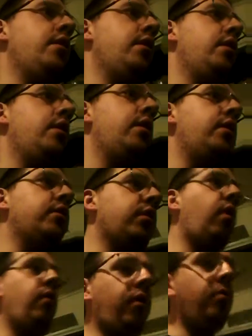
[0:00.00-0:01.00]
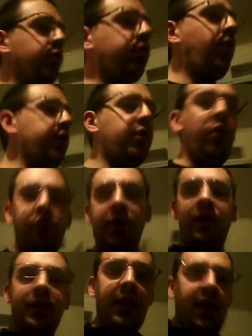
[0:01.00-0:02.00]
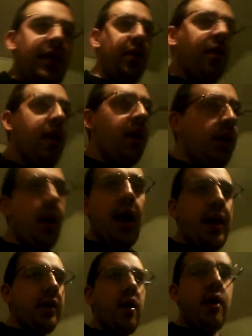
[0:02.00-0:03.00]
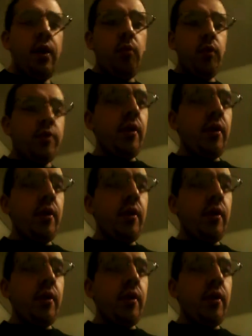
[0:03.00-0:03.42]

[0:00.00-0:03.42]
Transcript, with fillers: uh, almost all the girls got to get in. Naya got in at one